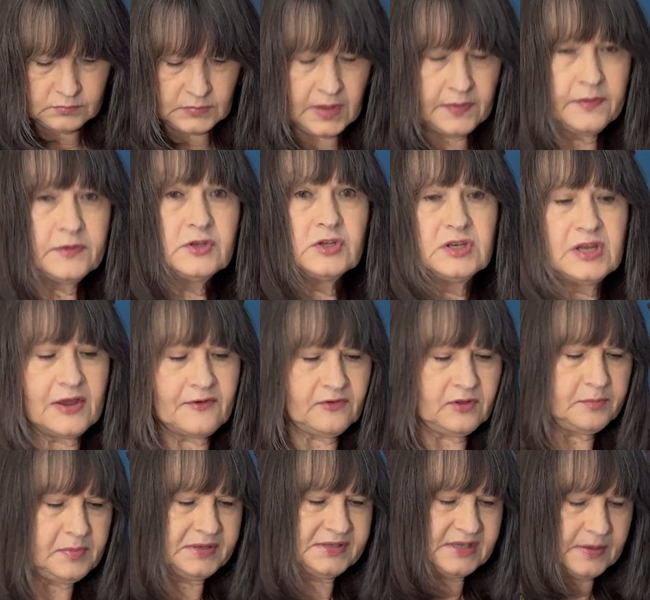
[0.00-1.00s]
This will
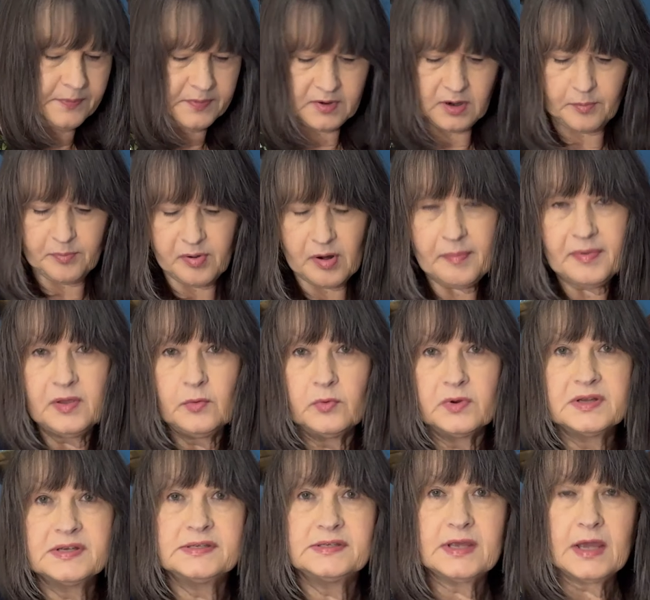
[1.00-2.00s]
definitely be something I'll probably want
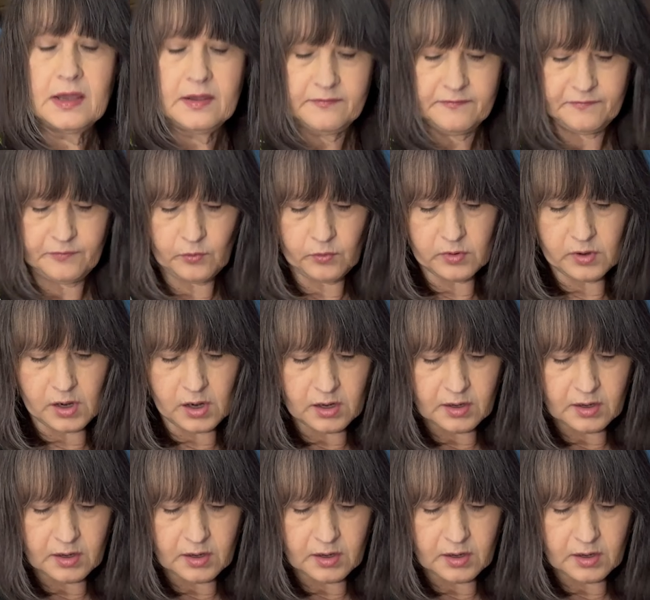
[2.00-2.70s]
to save for